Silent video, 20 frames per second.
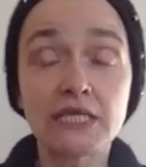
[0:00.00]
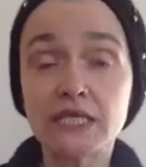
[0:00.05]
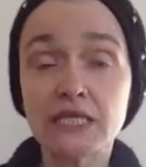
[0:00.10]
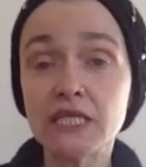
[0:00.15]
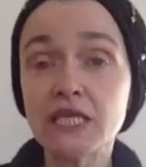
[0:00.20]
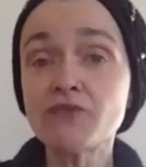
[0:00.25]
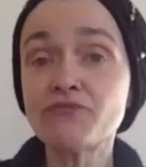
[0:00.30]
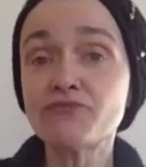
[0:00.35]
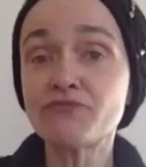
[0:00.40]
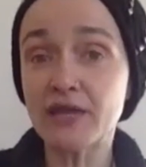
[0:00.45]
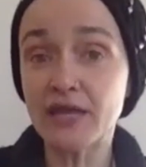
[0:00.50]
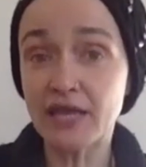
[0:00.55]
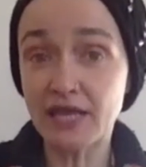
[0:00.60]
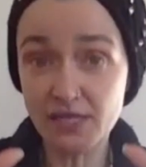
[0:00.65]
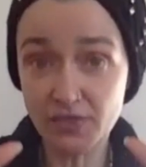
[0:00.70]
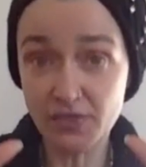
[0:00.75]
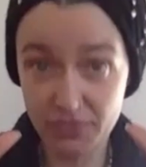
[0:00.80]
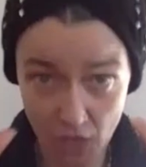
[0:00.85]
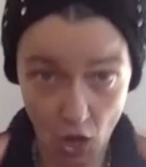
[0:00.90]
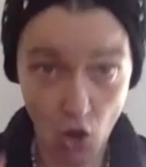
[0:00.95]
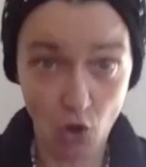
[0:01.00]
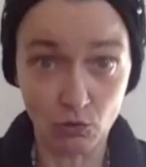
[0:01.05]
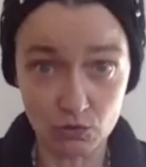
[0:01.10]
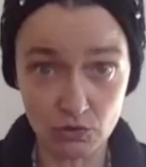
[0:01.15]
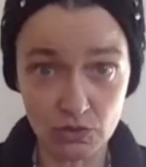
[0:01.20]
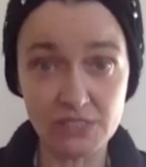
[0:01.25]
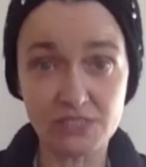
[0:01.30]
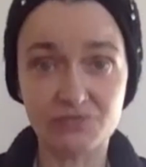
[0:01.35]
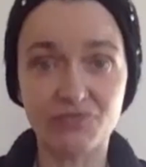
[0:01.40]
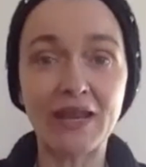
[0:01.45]
If a thought
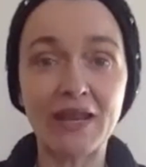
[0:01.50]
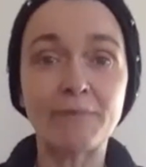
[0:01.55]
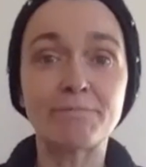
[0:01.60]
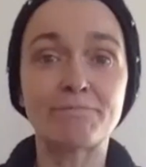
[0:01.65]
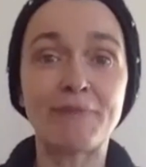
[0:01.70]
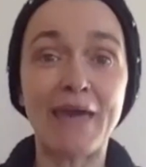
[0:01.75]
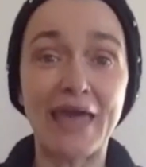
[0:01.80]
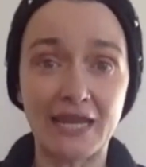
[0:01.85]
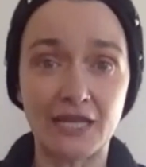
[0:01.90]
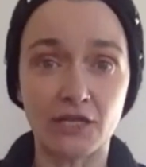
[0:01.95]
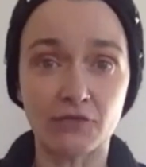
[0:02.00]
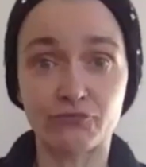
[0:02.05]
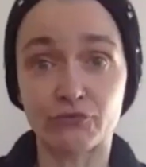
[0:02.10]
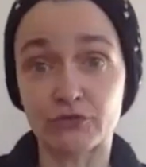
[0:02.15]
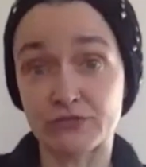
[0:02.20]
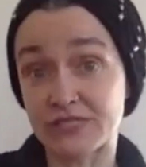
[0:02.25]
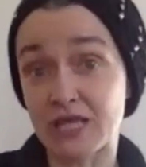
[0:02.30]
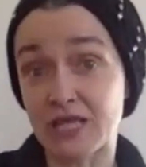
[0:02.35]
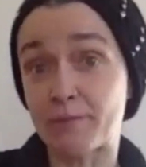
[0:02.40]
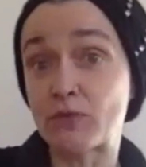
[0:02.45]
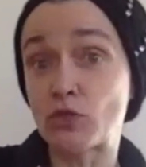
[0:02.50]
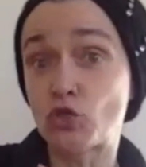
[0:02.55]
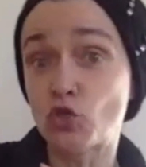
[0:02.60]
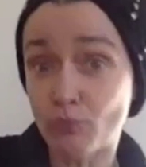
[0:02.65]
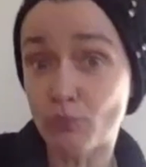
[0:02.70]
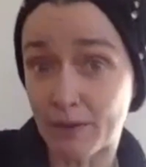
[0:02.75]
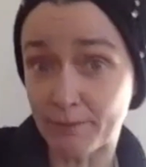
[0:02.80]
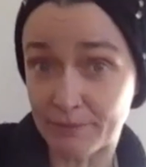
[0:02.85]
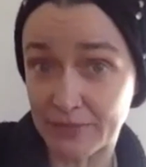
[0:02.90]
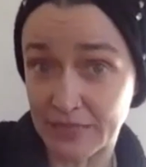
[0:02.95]
is very bad for some
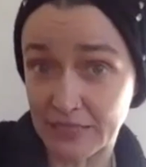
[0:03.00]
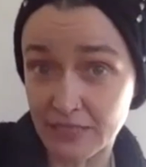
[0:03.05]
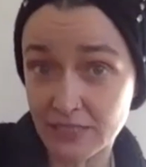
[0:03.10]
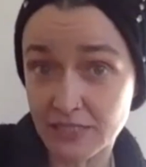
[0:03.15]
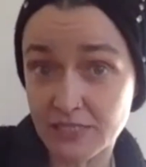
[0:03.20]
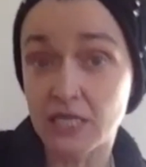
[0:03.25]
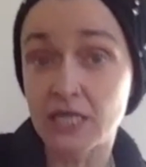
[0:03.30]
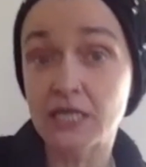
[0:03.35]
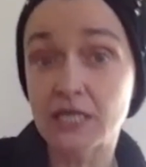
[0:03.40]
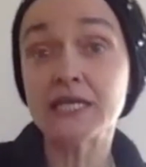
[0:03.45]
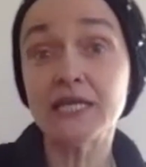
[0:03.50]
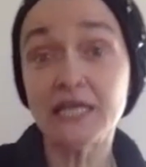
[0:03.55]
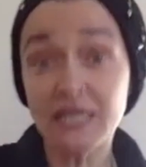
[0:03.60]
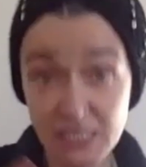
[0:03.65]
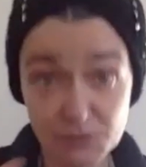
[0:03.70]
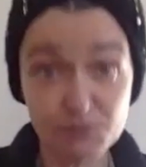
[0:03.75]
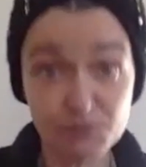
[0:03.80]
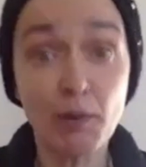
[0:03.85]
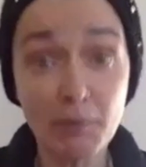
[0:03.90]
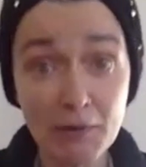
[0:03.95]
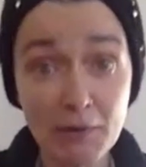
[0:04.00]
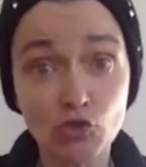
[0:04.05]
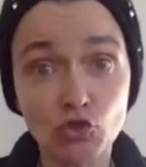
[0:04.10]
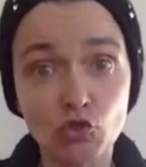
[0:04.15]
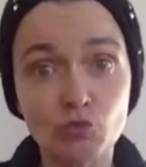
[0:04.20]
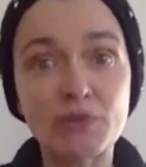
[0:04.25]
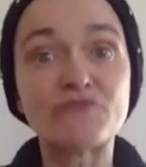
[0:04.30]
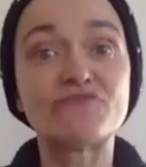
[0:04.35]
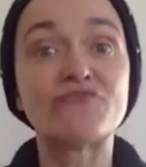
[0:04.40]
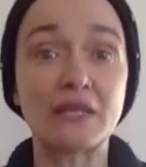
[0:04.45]
human beings, it's probably going to
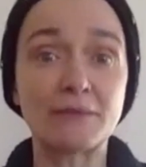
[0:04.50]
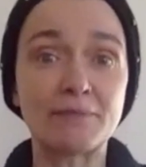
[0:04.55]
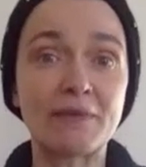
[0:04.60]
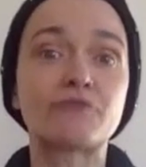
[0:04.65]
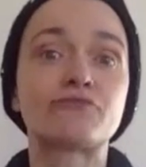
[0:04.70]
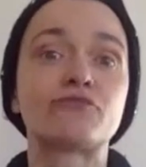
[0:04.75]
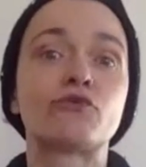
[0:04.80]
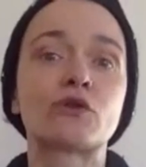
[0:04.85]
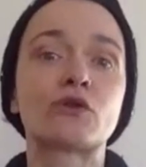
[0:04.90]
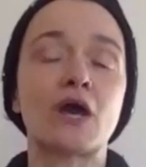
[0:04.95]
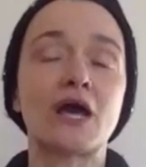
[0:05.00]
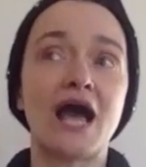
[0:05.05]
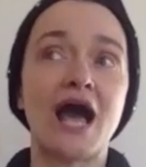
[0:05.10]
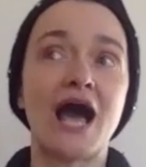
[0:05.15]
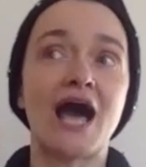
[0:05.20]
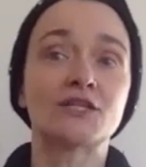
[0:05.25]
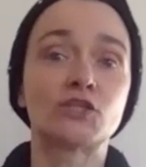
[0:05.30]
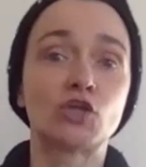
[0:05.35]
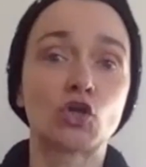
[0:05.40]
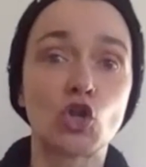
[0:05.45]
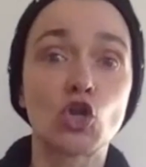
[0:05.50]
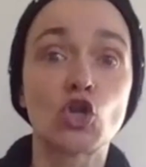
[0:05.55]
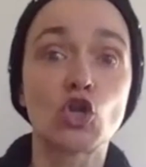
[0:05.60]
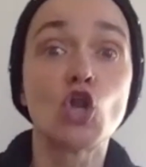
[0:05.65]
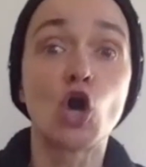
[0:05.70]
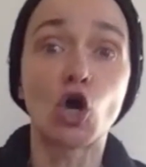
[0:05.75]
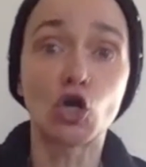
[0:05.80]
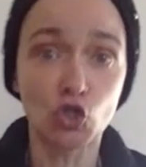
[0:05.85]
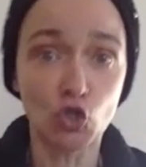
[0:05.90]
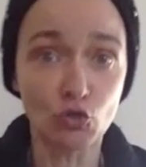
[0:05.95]
be very bad for other
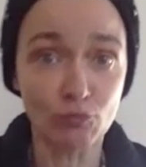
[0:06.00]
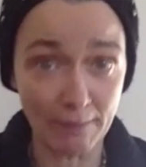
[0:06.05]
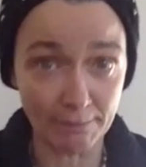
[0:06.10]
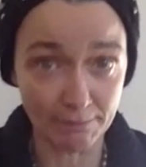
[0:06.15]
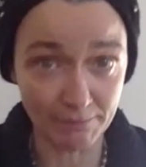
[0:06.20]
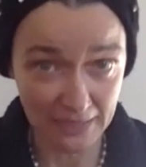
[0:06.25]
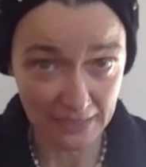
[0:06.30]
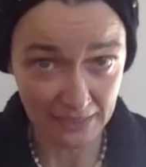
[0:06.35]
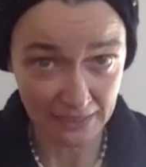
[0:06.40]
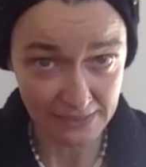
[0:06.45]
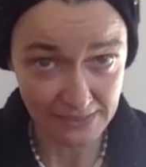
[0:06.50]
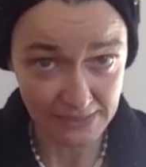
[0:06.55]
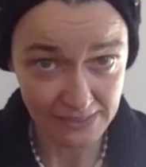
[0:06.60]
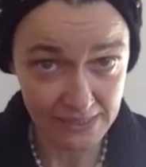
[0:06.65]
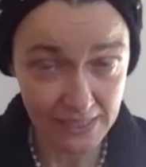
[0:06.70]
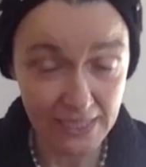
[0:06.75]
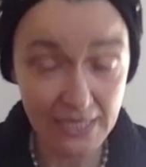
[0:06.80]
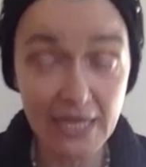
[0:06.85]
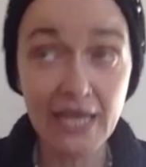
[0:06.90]
non-human beings.